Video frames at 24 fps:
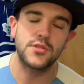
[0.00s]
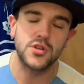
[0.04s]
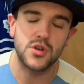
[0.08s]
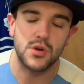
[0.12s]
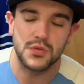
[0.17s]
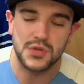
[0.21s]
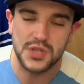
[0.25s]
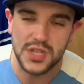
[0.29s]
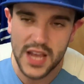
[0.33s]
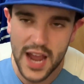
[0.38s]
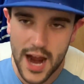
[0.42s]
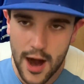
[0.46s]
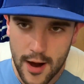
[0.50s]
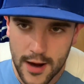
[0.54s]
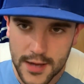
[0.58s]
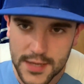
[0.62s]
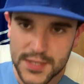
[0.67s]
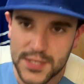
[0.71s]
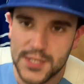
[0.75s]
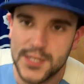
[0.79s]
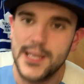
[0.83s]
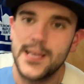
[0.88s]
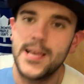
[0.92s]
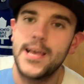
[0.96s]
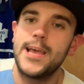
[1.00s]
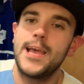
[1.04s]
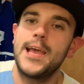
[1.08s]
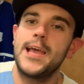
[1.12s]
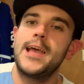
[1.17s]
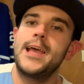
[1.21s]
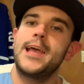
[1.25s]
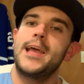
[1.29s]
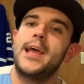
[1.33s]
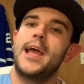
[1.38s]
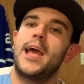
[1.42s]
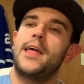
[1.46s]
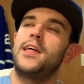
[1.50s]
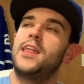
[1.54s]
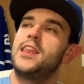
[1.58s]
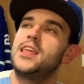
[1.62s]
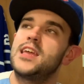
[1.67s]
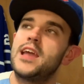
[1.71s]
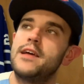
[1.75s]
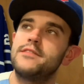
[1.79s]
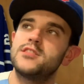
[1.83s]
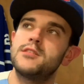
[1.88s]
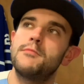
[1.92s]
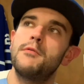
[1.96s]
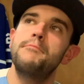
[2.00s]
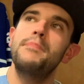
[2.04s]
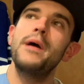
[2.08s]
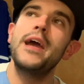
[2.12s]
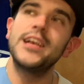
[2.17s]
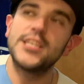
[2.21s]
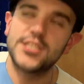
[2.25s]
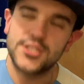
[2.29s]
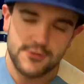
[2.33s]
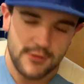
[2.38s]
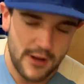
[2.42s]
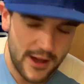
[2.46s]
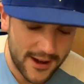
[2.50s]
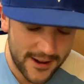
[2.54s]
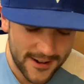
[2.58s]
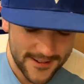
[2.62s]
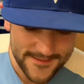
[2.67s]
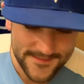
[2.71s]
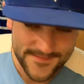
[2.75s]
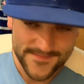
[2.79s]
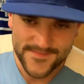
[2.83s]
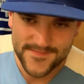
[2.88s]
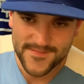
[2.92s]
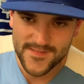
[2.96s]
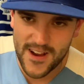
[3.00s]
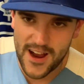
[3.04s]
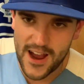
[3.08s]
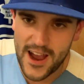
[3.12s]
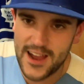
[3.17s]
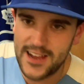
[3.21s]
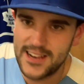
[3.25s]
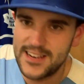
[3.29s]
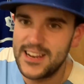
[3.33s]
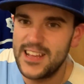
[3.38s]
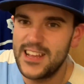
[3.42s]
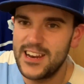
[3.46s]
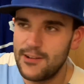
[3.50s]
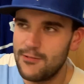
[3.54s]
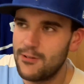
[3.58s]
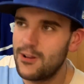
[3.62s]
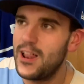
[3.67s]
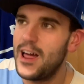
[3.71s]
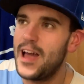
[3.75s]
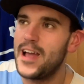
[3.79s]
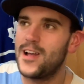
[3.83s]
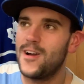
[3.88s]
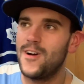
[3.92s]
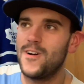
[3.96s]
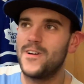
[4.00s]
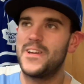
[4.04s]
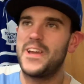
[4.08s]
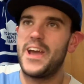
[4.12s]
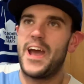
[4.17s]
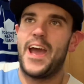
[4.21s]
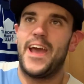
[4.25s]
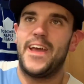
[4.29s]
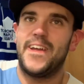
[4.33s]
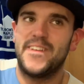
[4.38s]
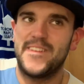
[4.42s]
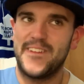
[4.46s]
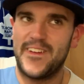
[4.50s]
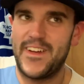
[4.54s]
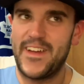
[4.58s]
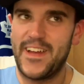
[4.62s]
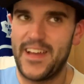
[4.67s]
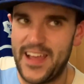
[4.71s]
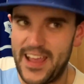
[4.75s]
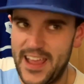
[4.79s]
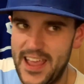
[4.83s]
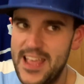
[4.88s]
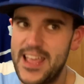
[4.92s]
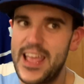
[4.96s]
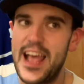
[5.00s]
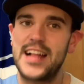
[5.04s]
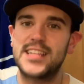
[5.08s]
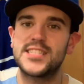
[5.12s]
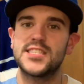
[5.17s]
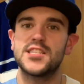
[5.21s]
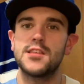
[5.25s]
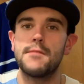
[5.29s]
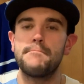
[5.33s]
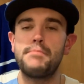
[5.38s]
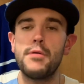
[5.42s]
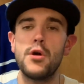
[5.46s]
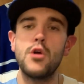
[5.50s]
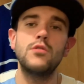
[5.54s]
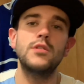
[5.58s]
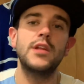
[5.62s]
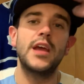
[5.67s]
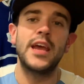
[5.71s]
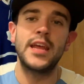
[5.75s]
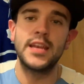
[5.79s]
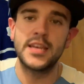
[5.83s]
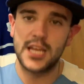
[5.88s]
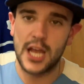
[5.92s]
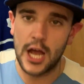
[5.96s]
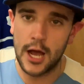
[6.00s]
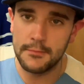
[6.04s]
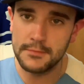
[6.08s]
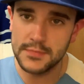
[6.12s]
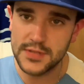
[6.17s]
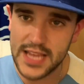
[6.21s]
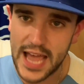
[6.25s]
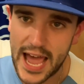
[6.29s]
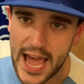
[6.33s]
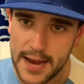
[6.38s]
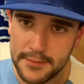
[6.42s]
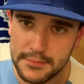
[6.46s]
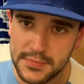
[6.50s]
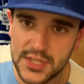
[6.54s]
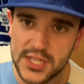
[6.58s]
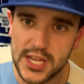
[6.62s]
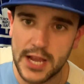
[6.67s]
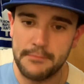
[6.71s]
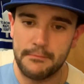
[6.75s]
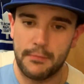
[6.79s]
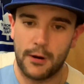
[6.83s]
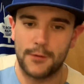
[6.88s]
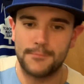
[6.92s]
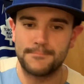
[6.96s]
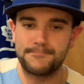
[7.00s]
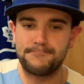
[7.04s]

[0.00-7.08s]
Gutierrez. And then he gives him a base run, right? And then we're like, okay. And he gets the boot. In comes Adam Simber.